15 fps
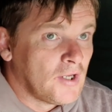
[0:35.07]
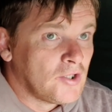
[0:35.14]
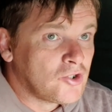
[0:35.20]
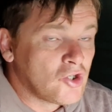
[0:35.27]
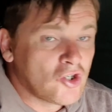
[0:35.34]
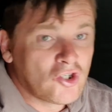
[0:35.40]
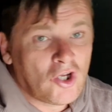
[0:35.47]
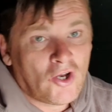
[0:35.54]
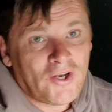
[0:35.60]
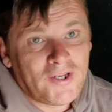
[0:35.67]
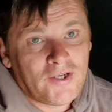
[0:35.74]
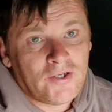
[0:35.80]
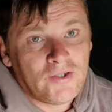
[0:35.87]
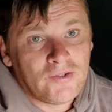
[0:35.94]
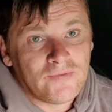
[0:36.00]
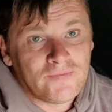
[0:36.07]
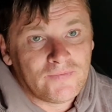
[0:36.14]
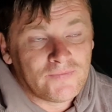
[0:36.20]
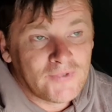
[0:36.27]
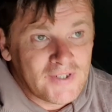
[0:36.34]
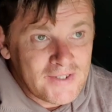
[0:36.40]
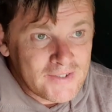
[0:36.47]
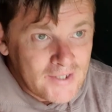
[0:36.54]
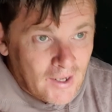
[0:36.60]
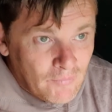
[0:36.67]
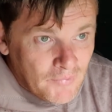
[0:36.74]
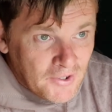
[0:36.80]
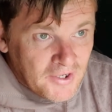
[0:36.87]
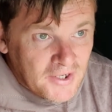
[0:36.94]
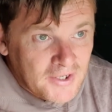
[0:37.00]
Just got here, it's
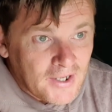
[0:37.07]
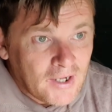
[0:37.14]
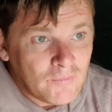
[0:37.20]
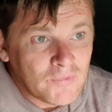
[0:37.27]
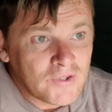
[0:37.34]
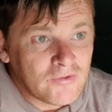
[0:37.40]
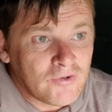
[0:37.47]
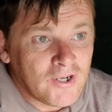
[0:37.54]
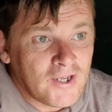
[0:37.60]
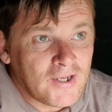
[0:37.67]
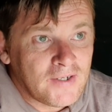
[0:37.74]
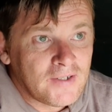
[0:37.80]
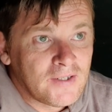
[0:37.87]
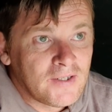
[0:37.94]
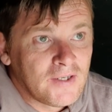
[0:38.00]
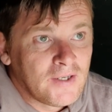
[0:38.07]
hammering it down with rain.